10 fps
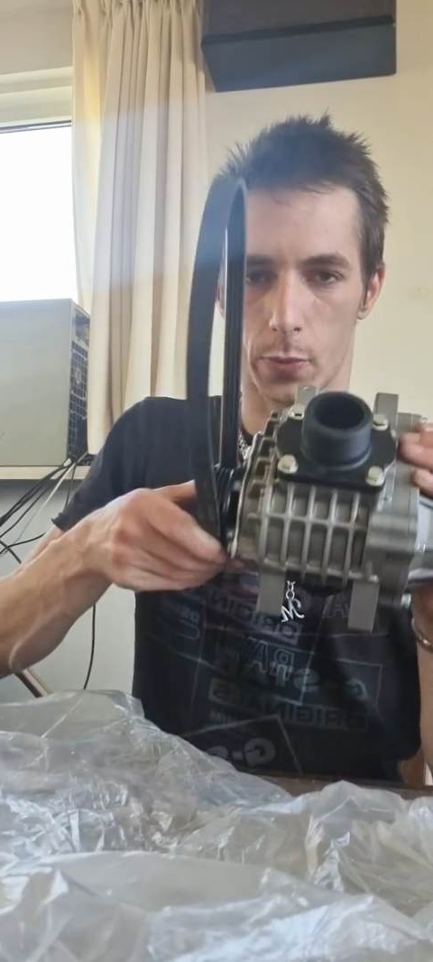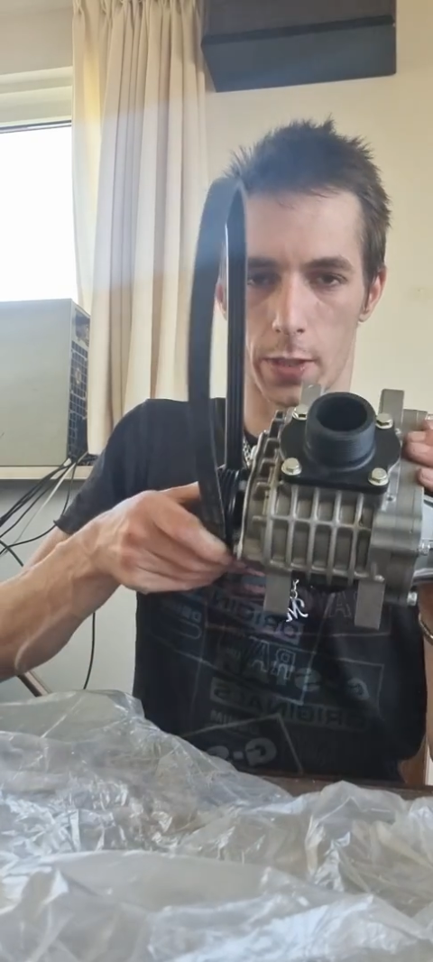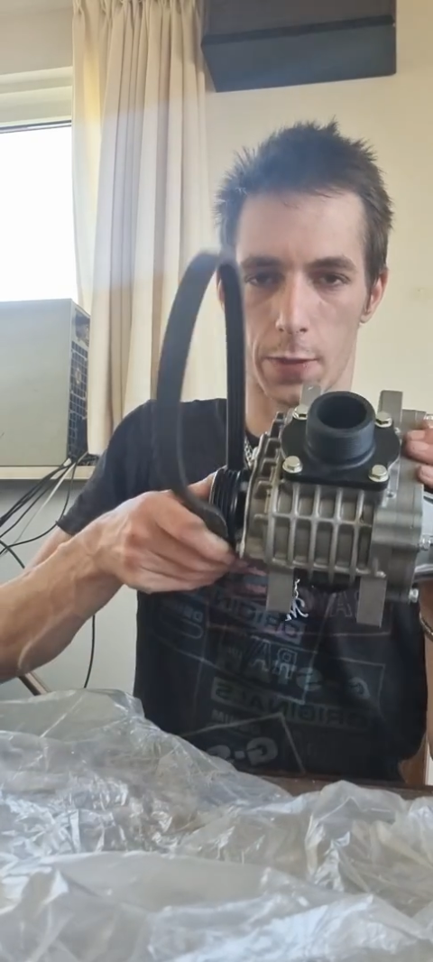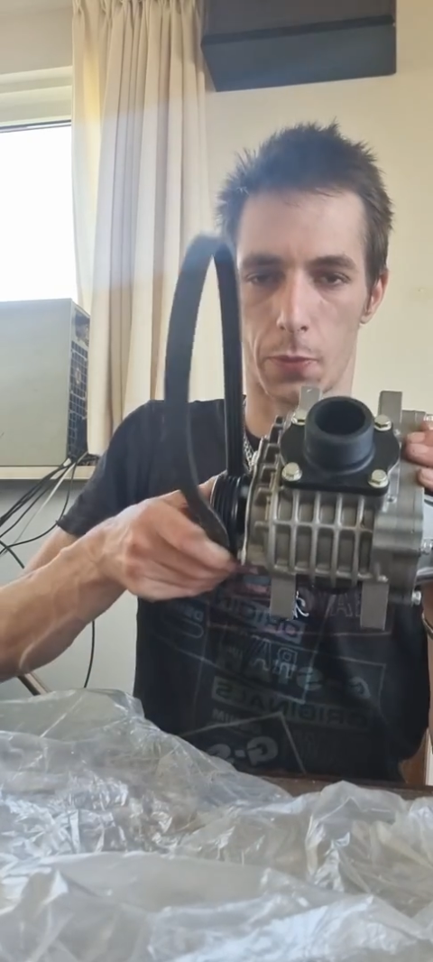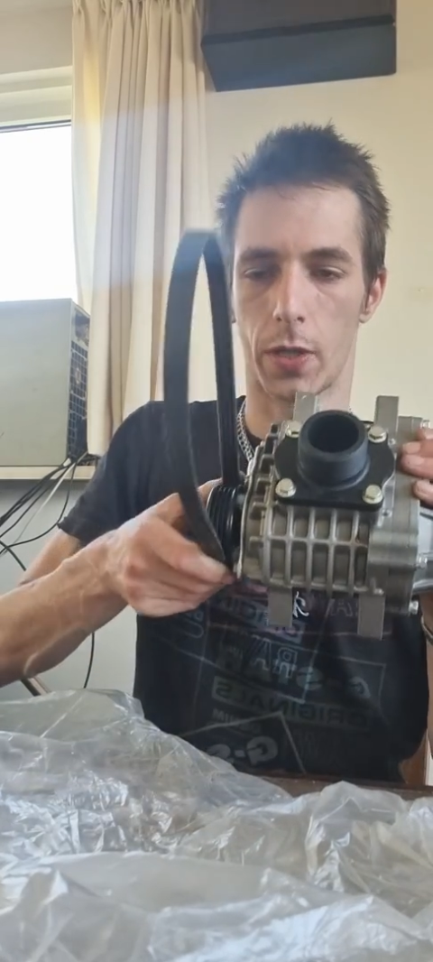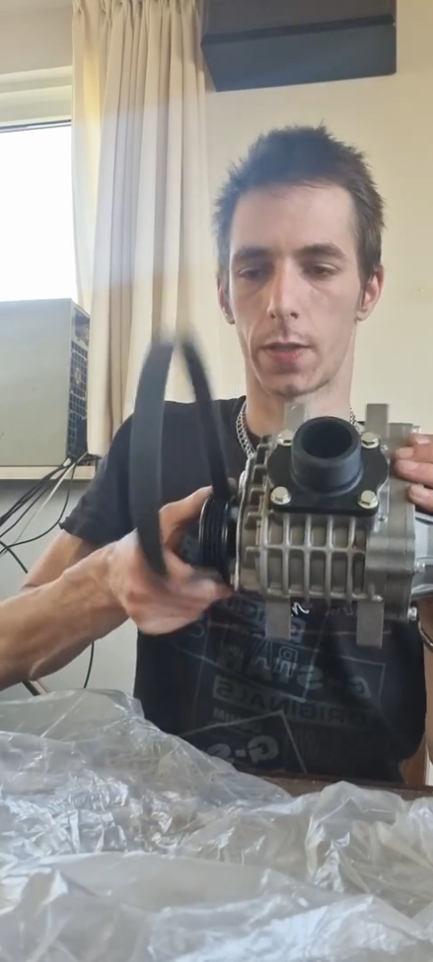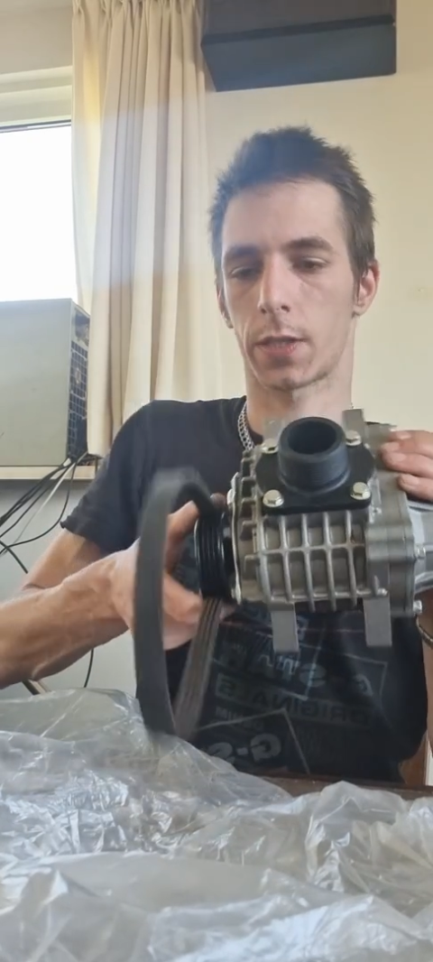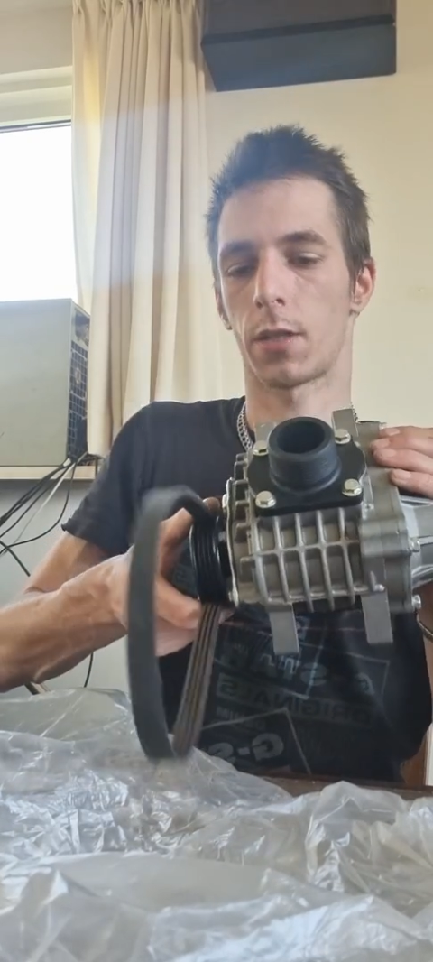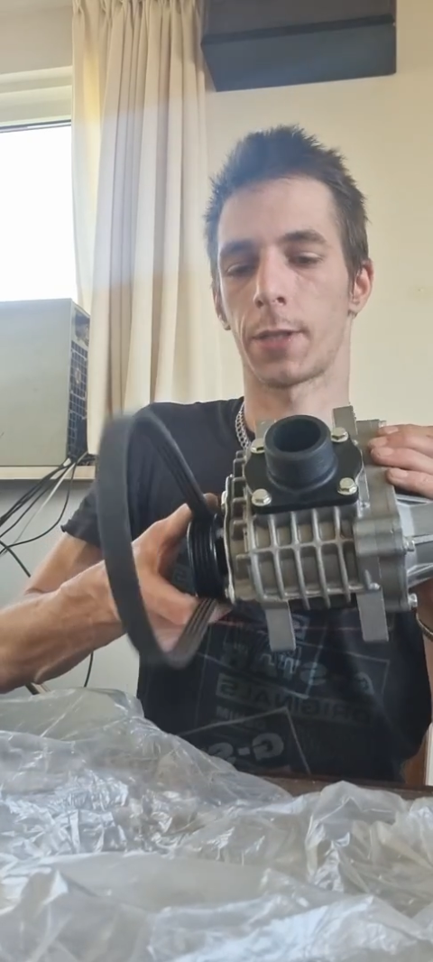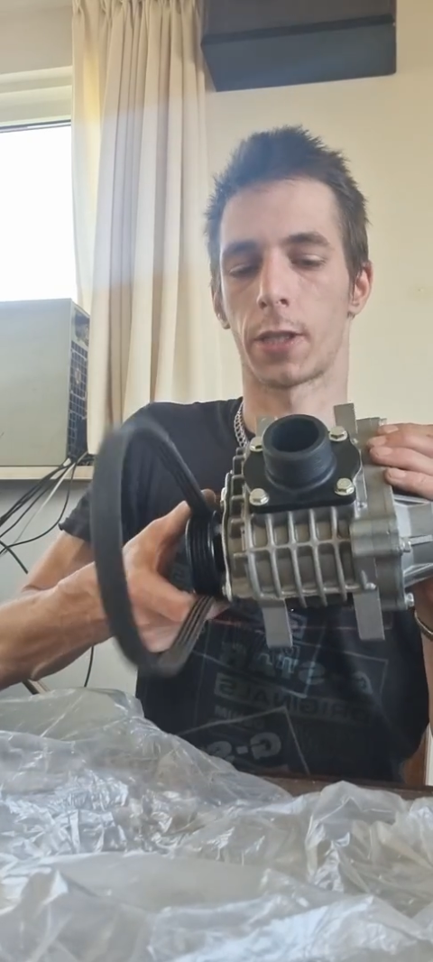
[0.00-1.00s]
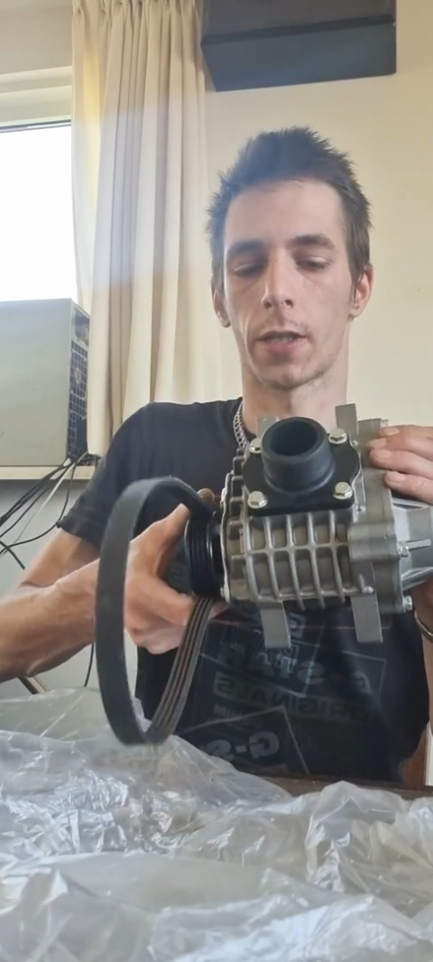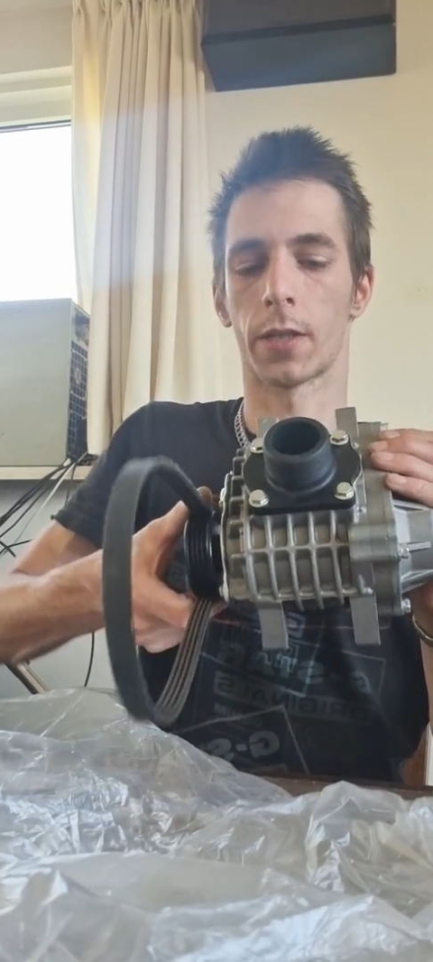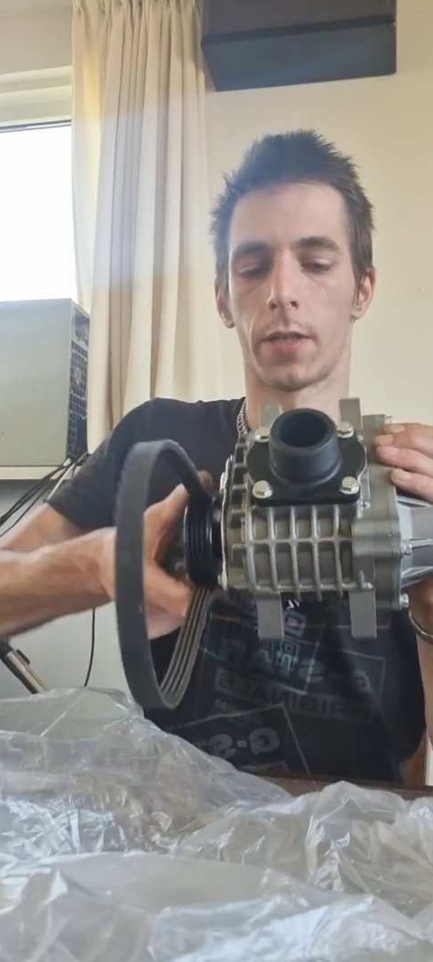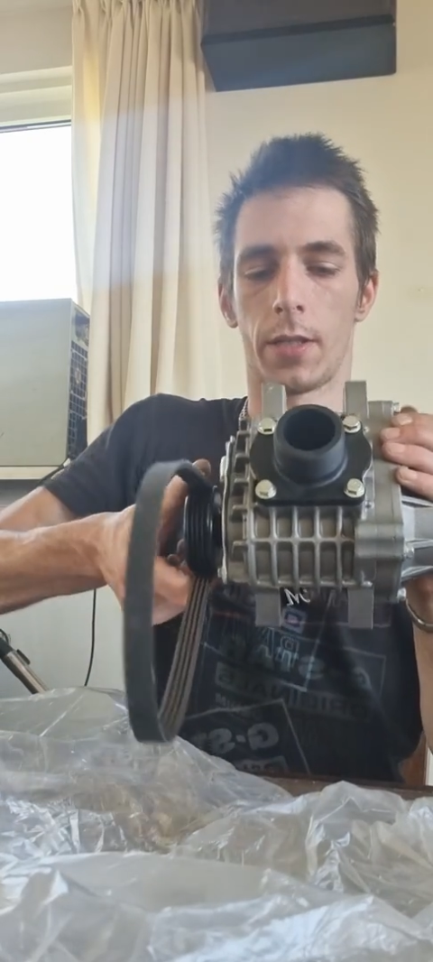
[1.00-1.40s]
where this boy is coming on.